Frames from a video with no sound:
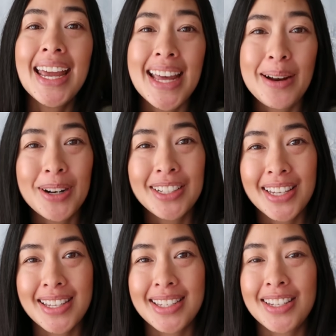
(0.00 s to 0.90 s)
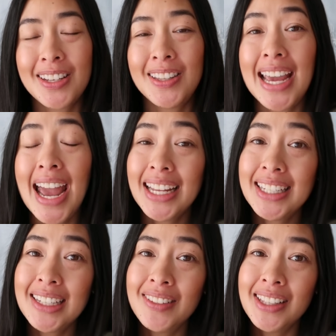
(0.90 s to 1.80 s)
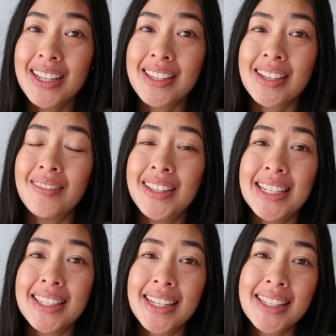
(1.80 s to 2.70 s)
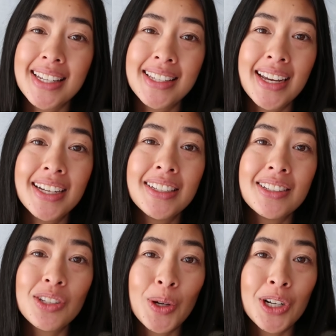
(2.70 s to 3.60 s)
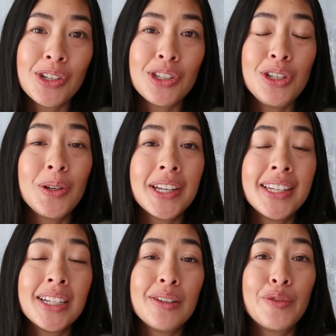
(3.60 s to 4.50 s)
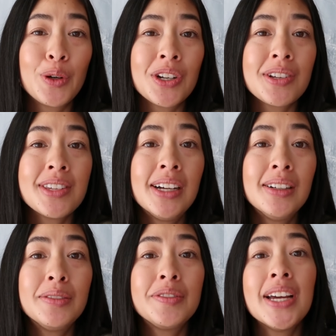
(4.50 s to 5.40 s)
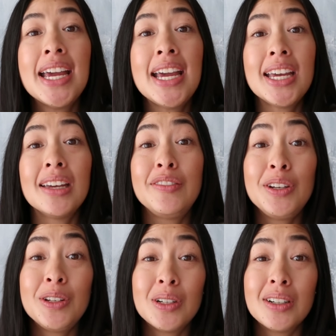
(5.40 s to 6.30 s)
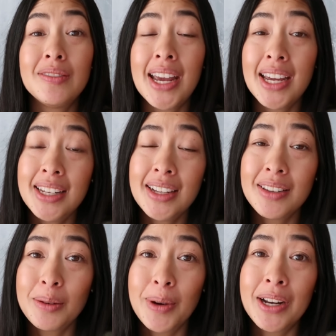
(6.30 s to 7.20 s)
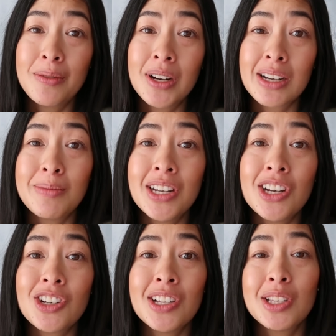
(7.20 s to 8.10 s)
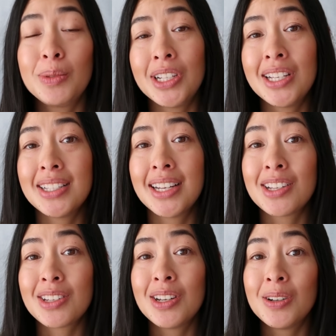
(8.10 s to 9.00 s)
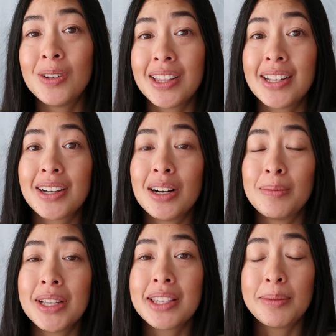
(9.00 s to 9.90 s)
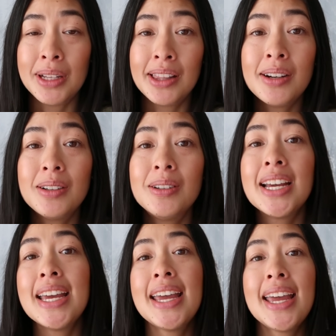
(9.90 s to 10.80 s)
And that brings us to the end of the list of the 6 Sézane sweaters you can knit for yourself. If you know of any other pattern recommendations, please let us know in the comments below.